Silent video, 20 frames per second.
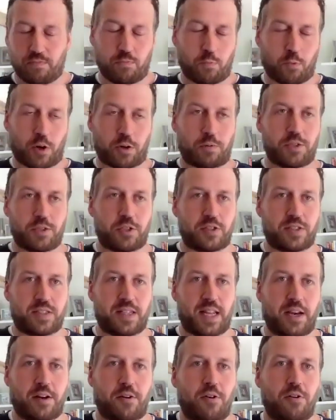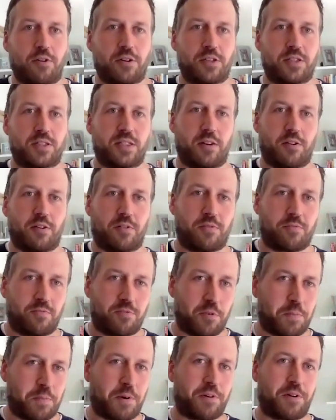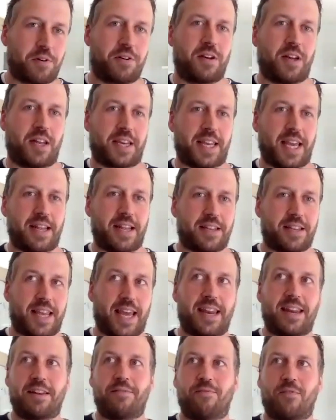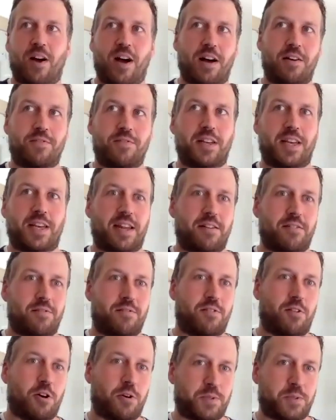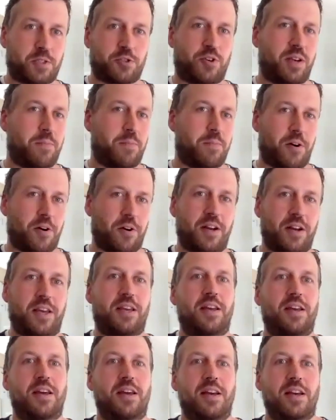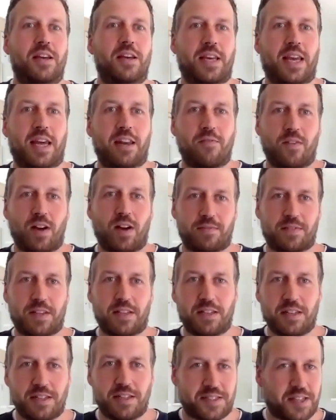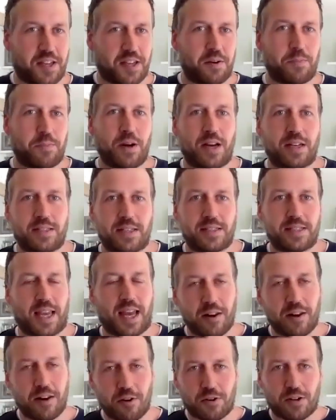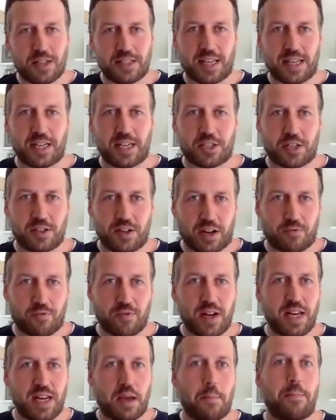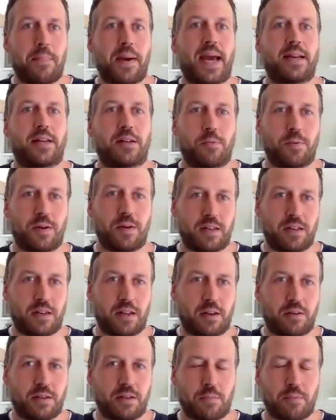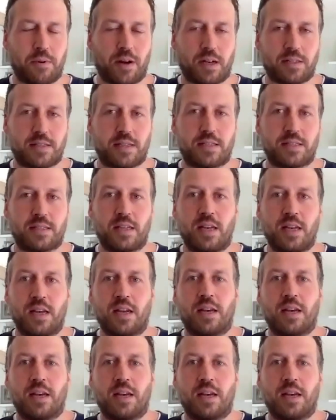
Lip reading: Work with your stakeholders, report, like get involved and get upstream early, get involved in the design process, get localization like really embedded within the process.